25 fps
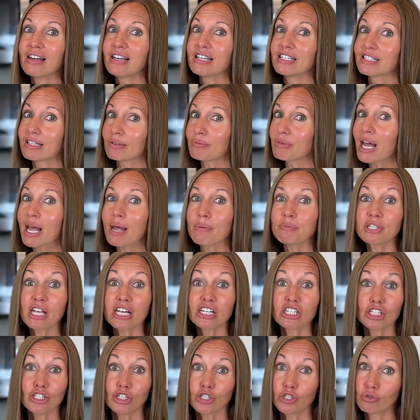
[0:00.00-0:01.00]
sometimes I
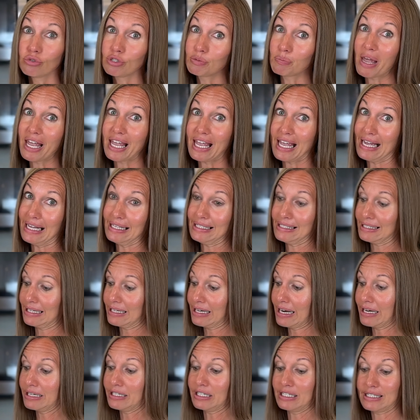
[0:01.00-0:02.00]
just use my hands and
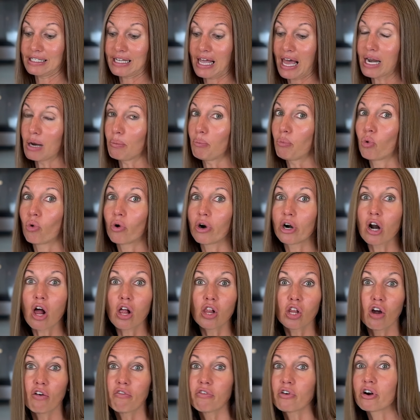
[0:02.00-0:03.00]
I just kind of pour it
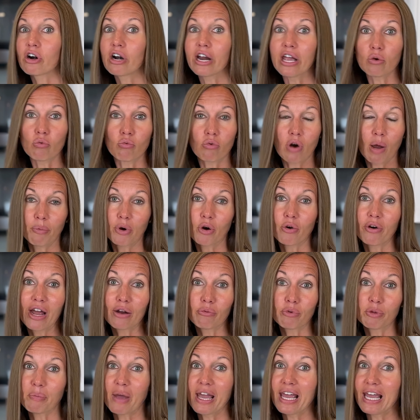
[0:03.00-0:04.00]
all over and rub it around
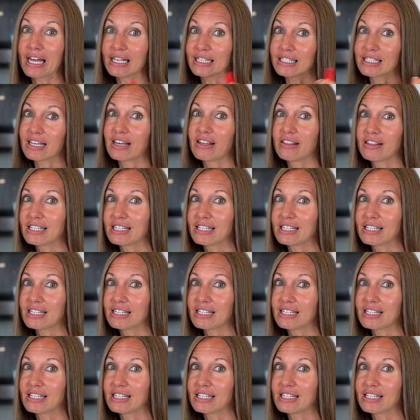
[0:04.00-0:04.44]
with my hands.